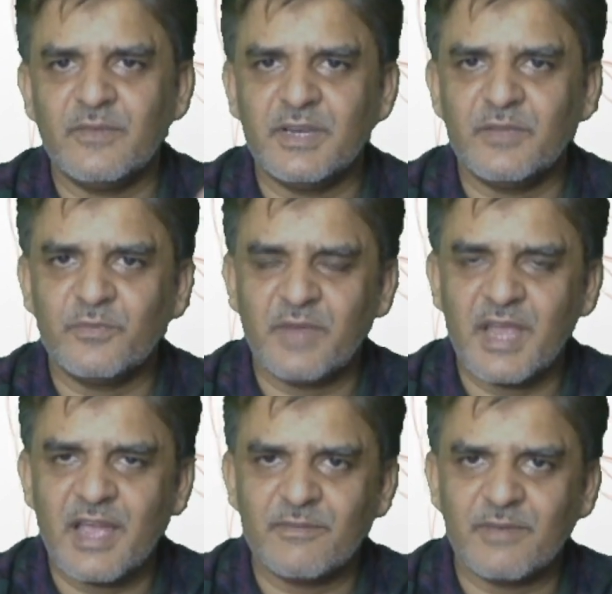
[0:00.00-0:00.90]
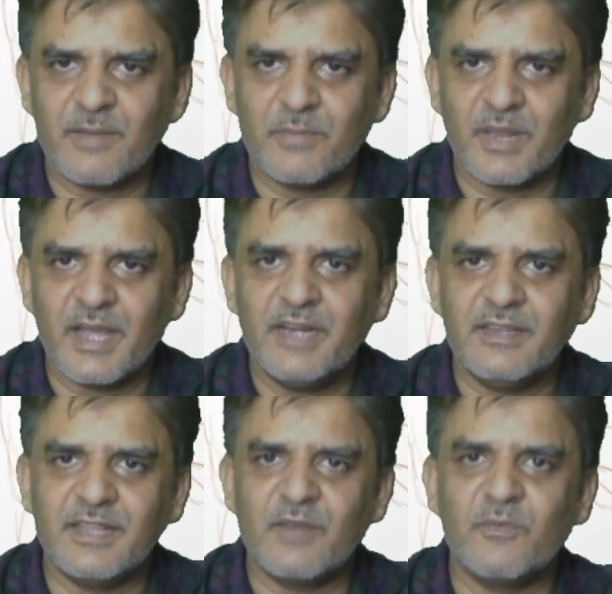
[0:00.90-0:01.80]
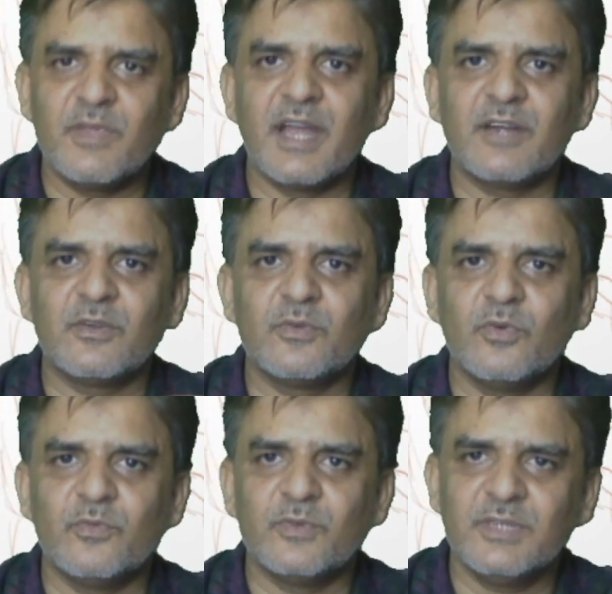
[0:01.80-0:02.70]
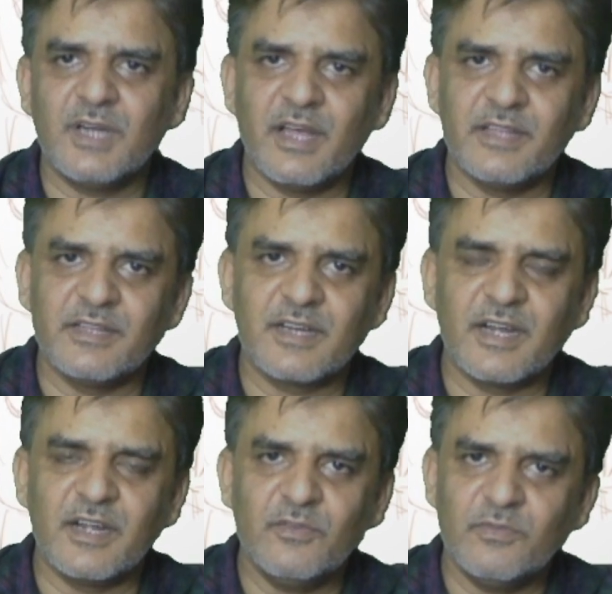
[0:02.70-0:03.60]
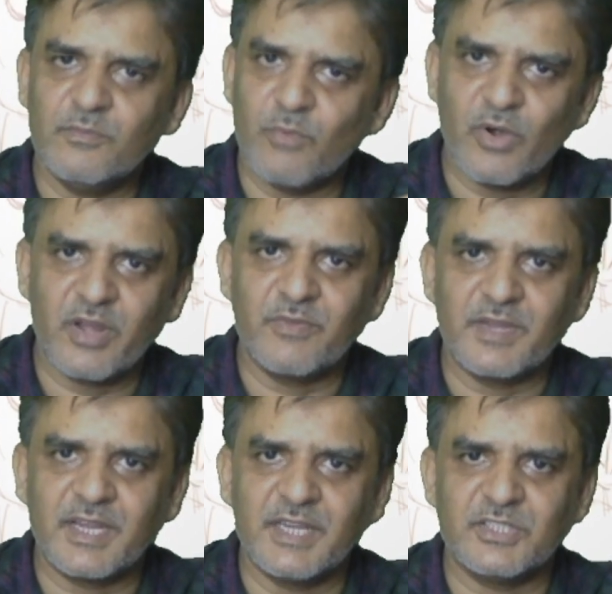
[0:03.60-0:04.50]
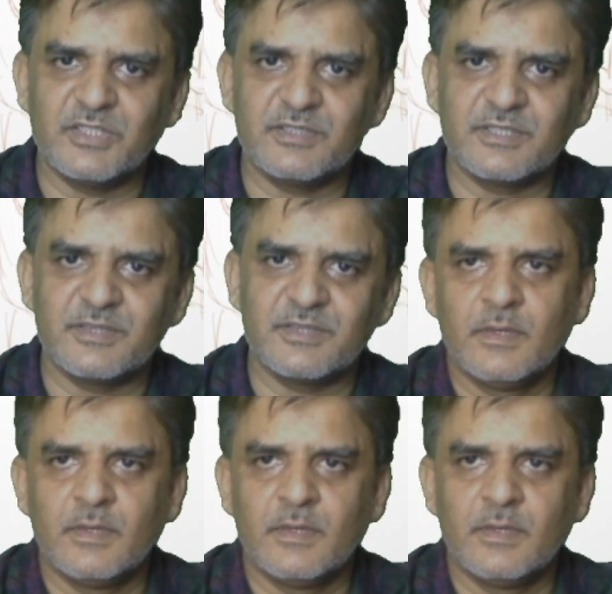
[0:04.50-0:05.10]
Even if we have applied, then we have to go for other kind of modifications.